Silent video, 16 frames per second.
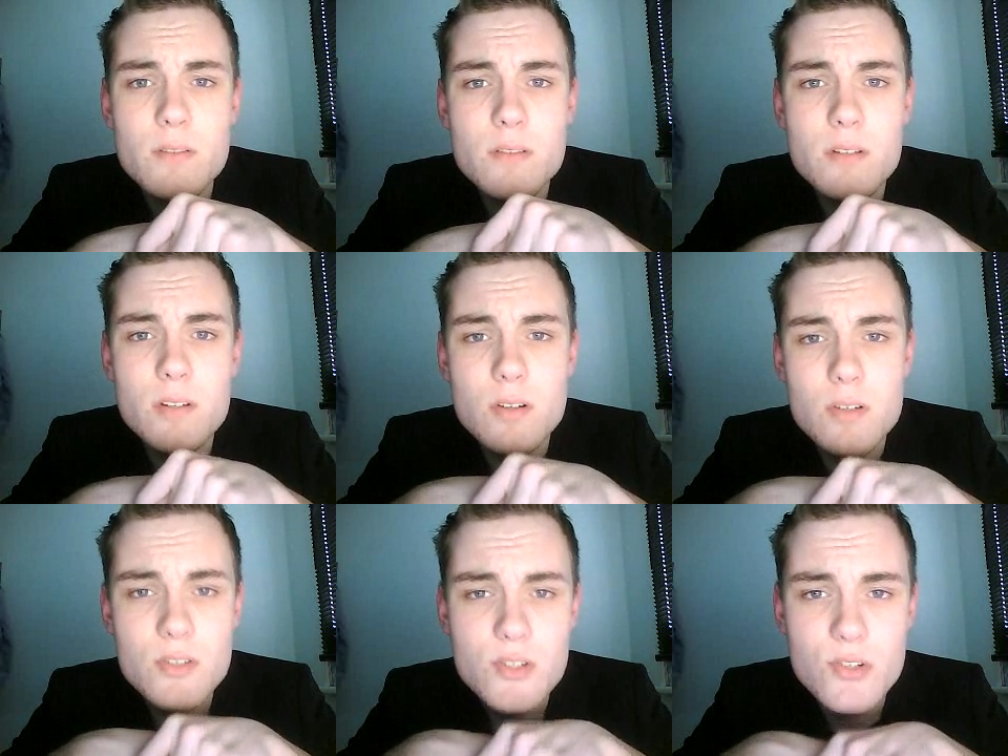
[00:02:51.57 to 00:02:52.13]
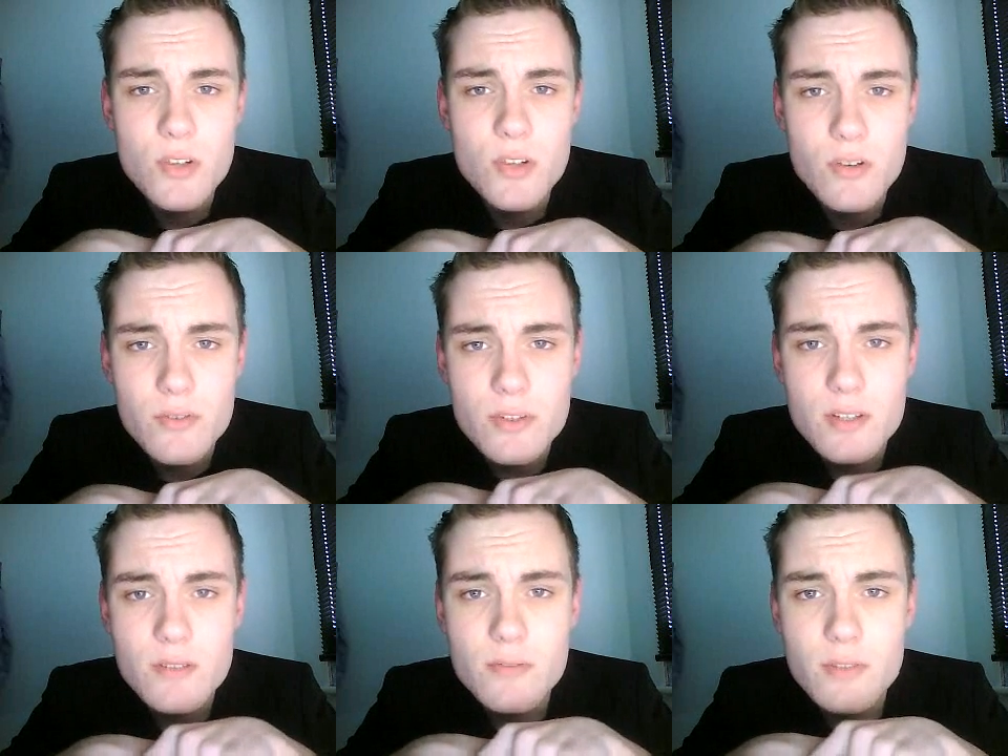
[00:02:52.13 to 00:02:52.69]
the
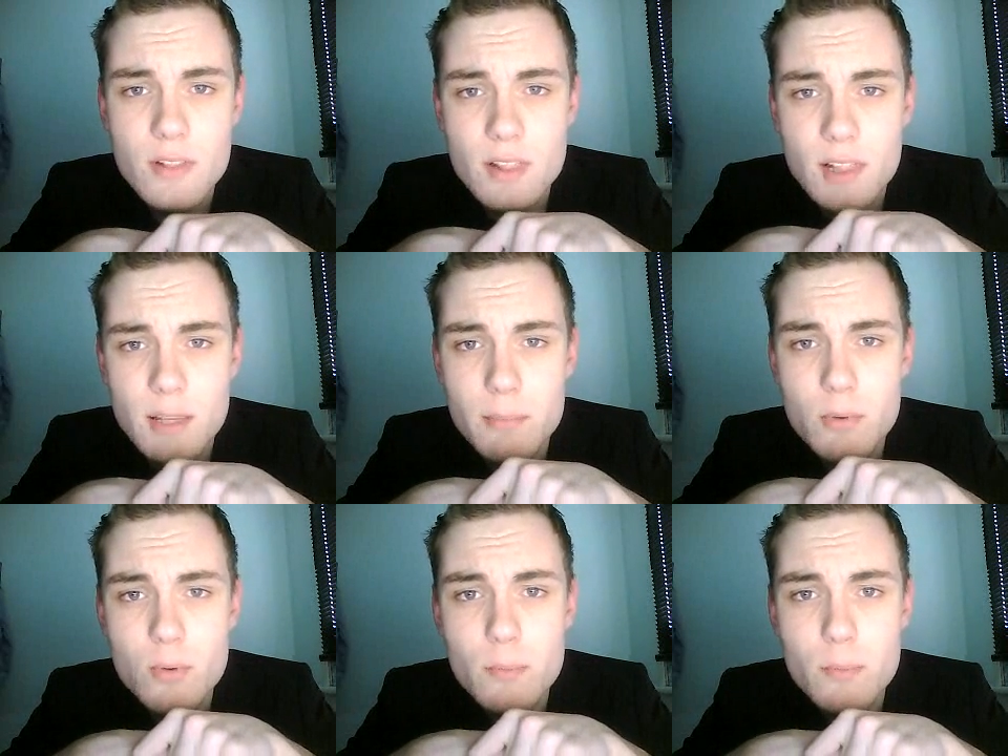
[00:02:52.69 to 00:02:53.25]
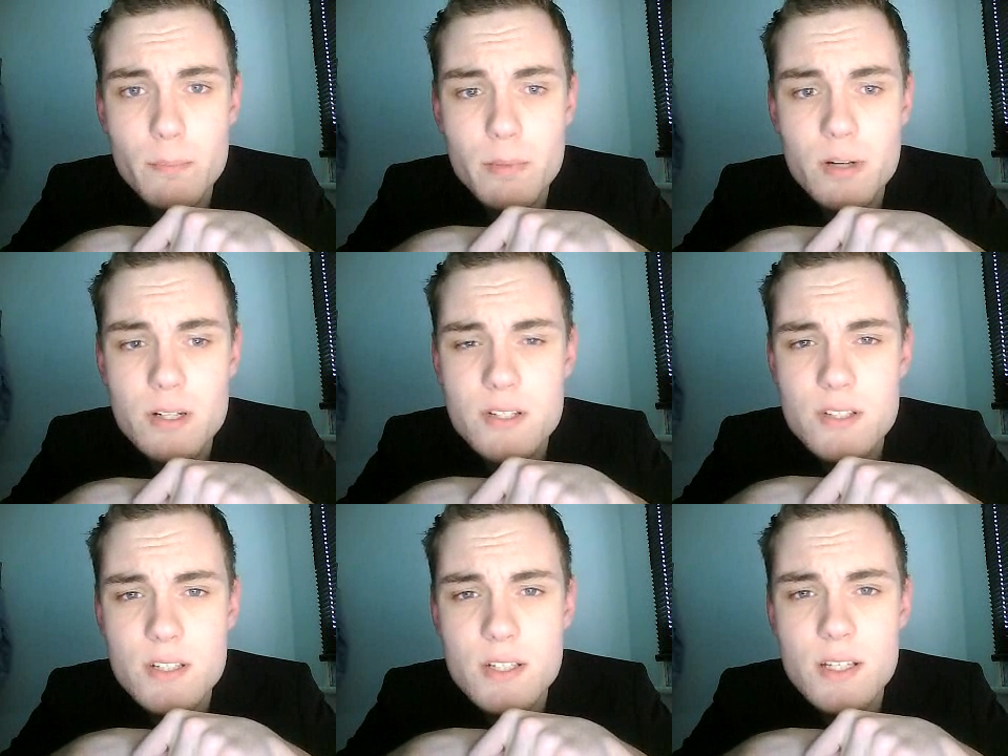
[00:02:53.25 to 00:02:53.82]
Conservative Liberal
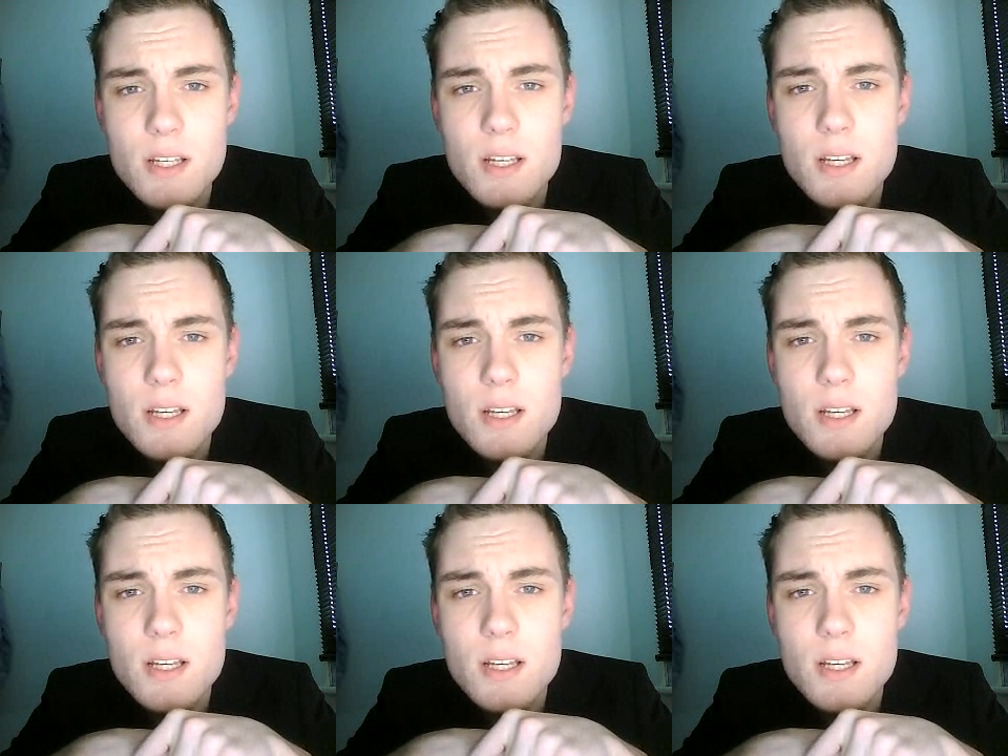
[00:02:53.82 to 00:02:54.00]
Party,